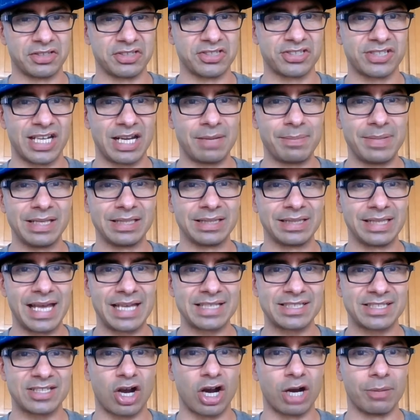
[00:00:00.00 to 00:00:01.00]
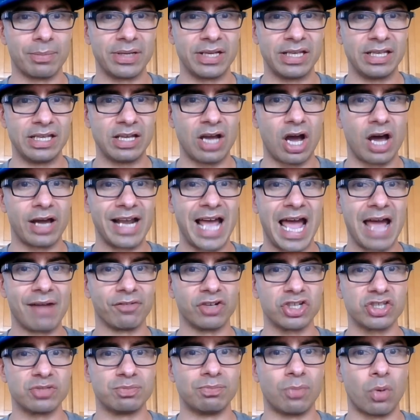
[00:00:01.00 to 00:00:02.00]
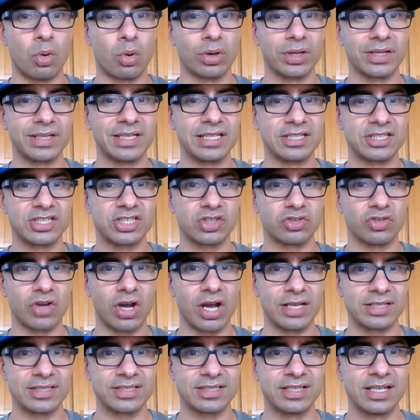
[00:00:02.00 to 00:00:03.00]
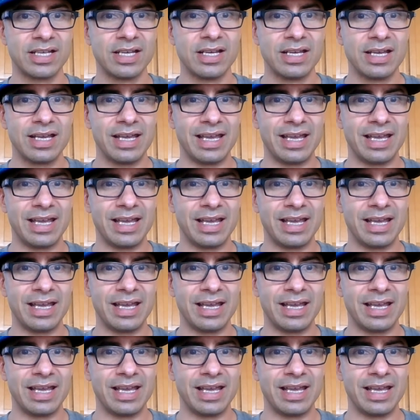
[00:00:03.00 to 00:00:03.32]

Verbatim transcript: There's going to be less harmony on average, more distrust,